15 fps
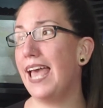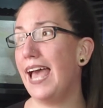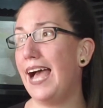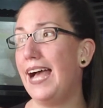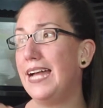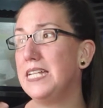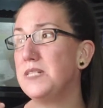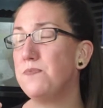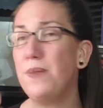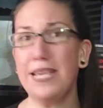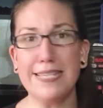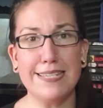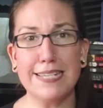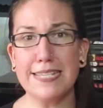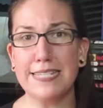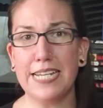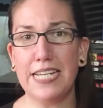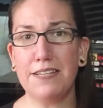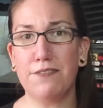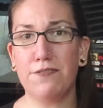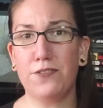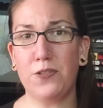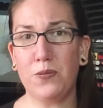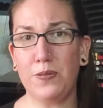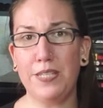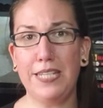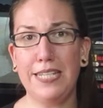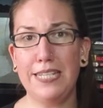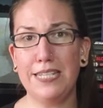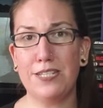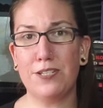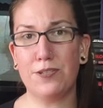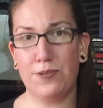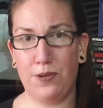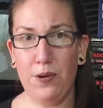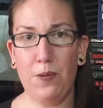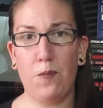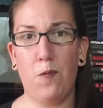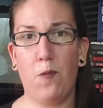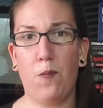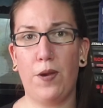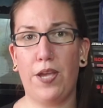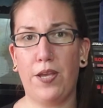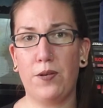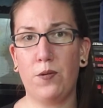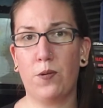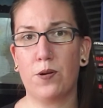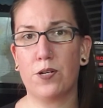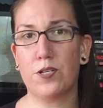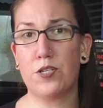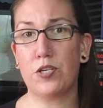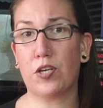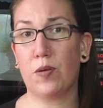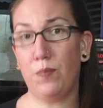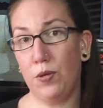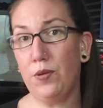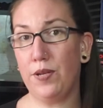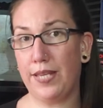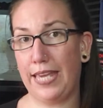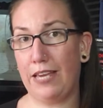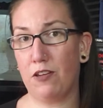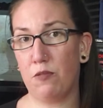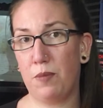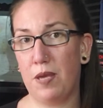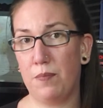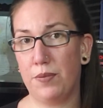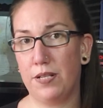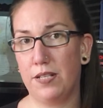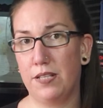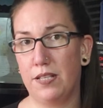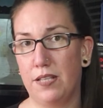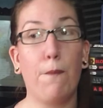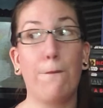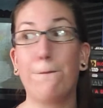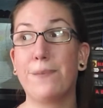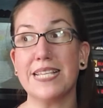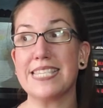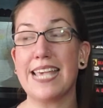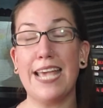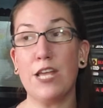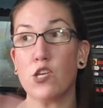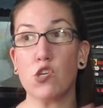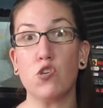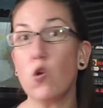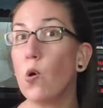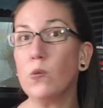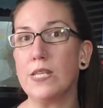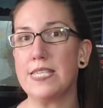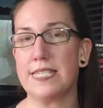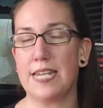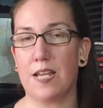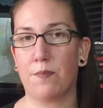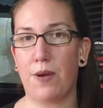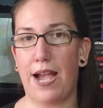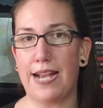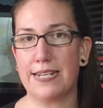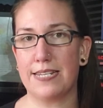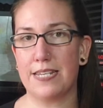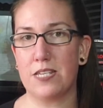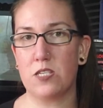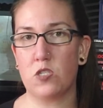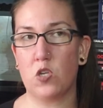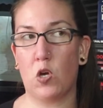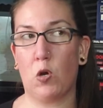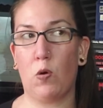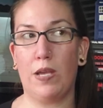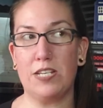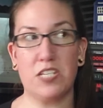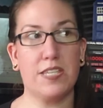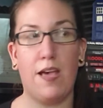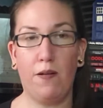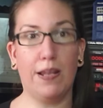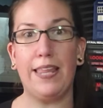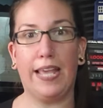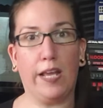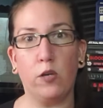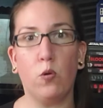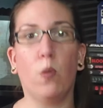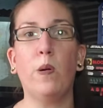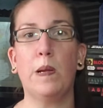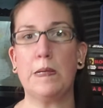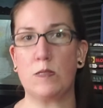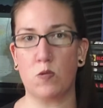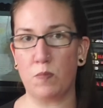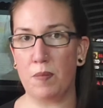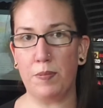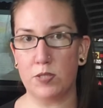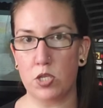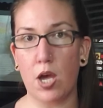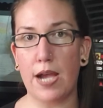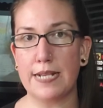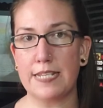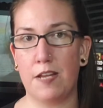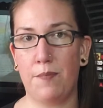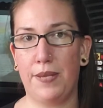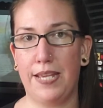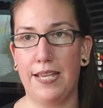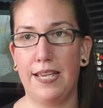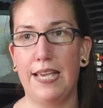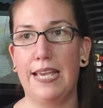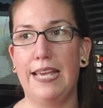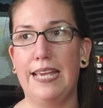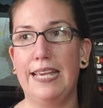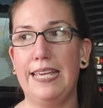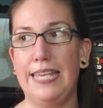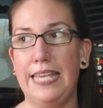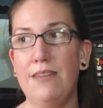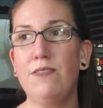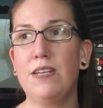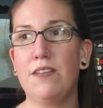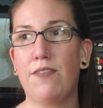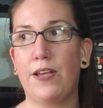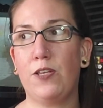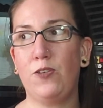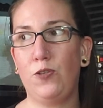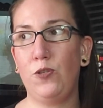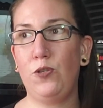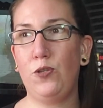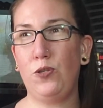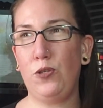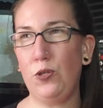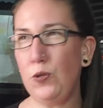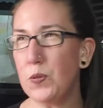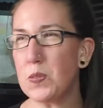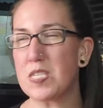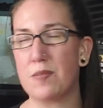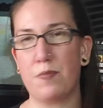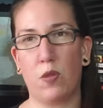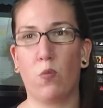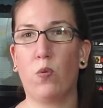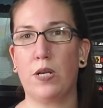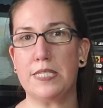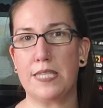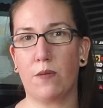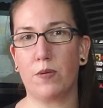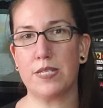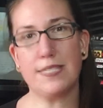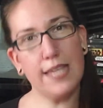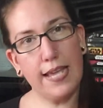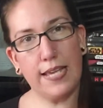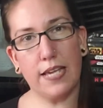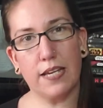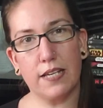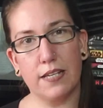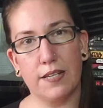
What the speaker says: and basic stuff you need to know in order to communicate with people. Plus, I had no listening practice, so it just sounded like noise when people talked at me, even if I knew some of the words they were saying.